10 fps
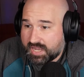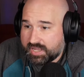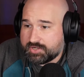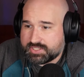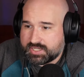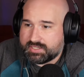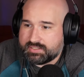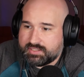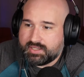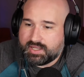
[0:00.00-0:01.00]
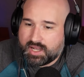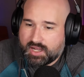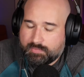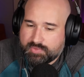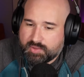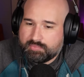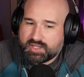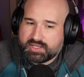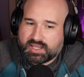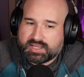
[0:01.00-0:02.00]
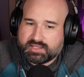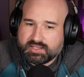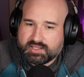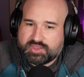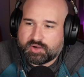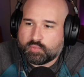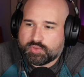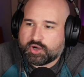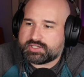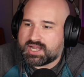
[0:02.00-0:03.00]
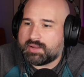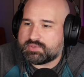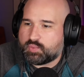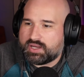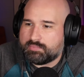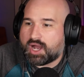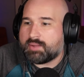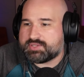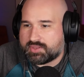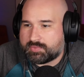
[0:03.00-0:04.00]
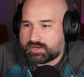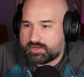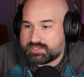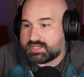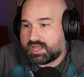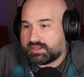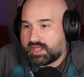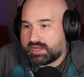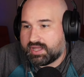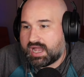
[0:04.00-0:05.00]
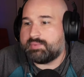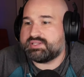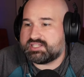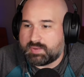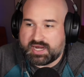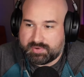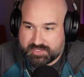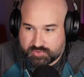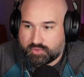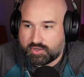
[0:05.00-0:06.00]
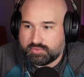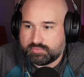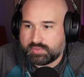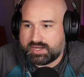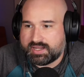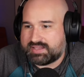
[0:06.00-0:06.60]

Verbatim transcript: I understand. Um, yeah. But like, there there are times when Bob's on the record saying like I was inspired by Zorro, right?